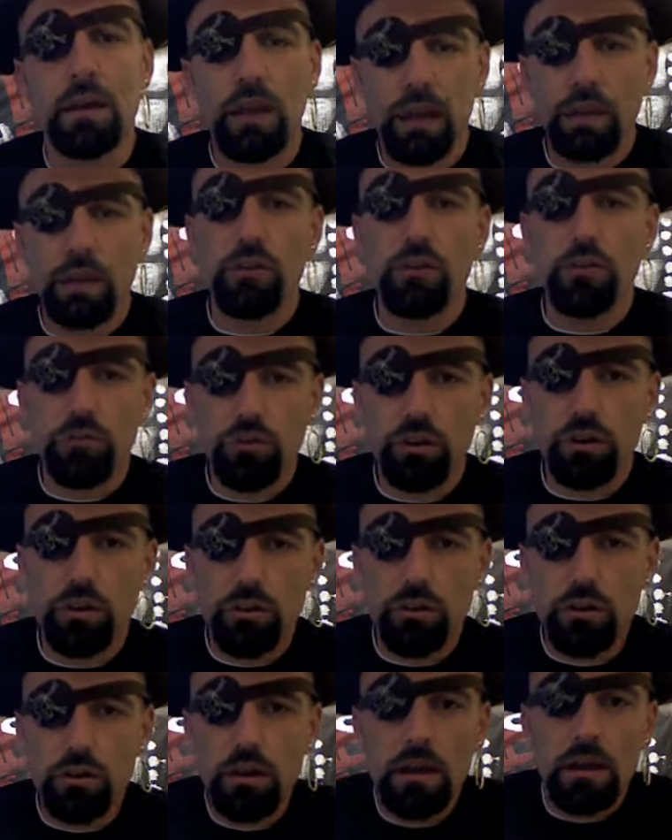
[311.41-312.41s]
And you
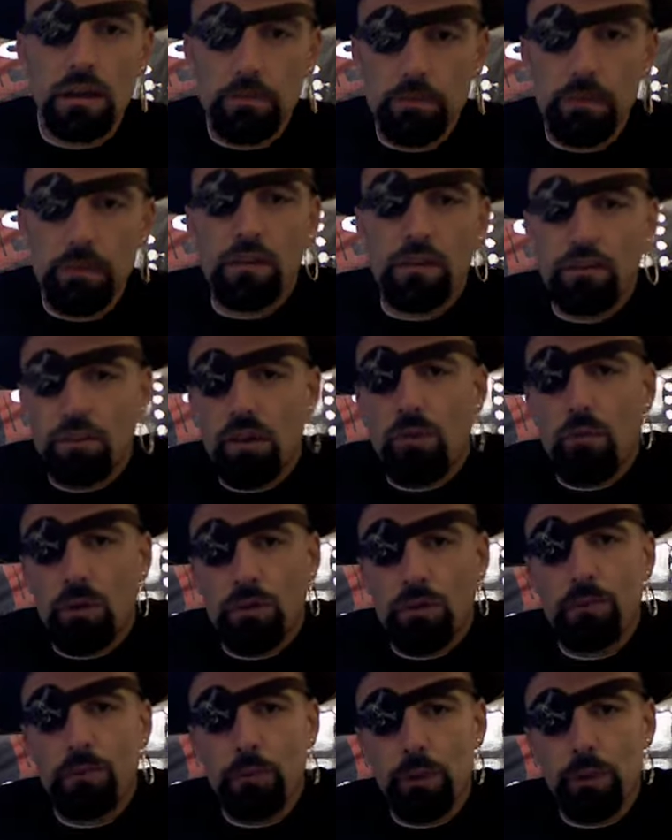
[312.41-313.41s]
should be
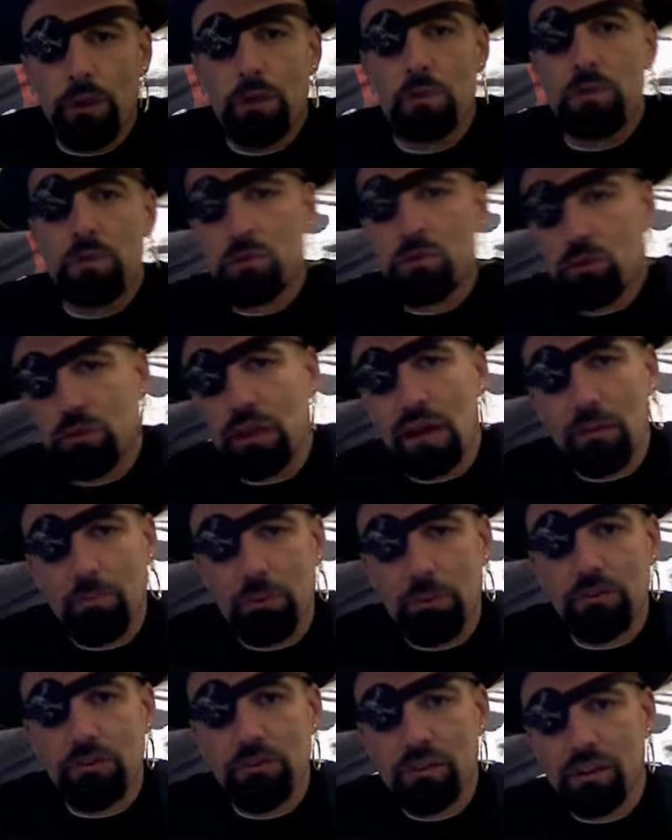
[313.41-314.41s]
somewhat familiar with who that
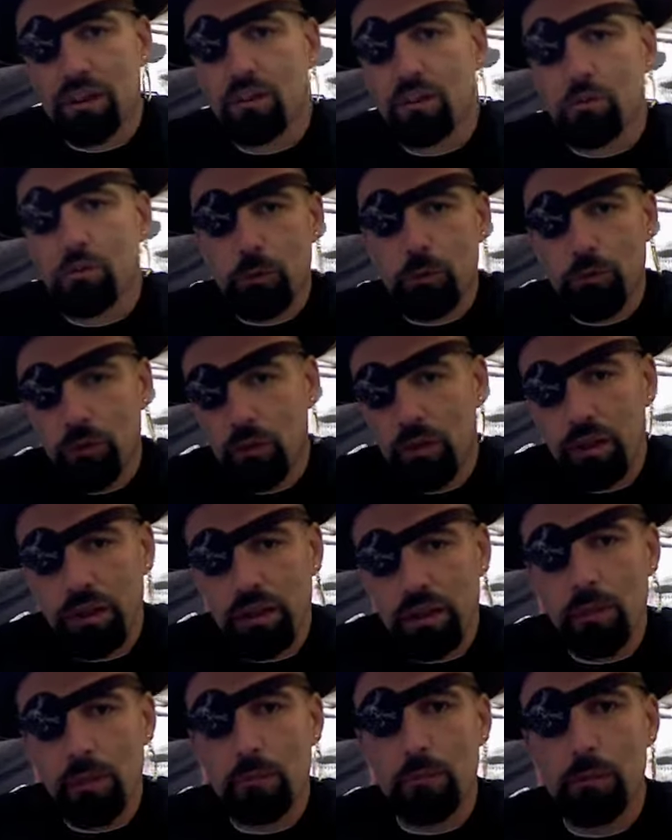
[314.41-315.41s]
person is before they
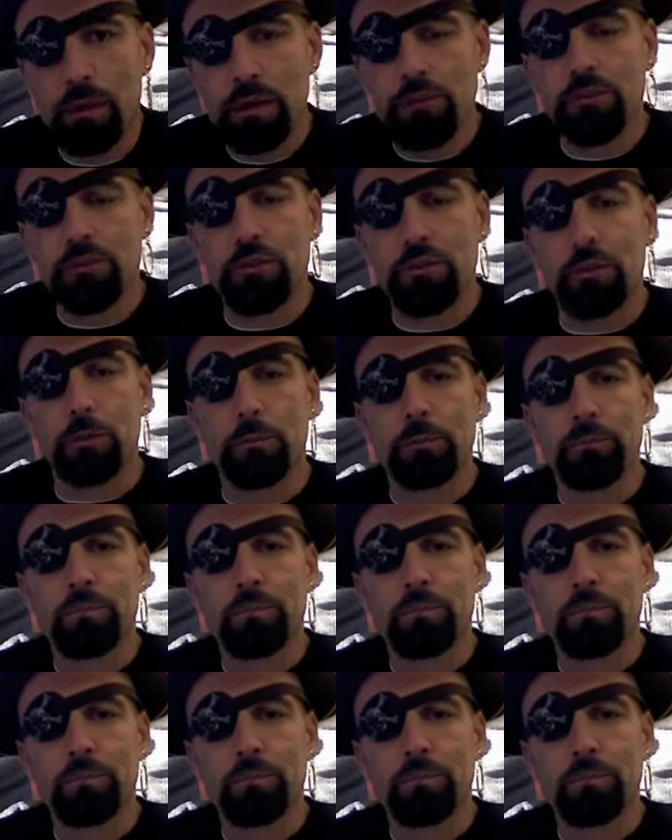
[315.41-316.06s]
come to meet you.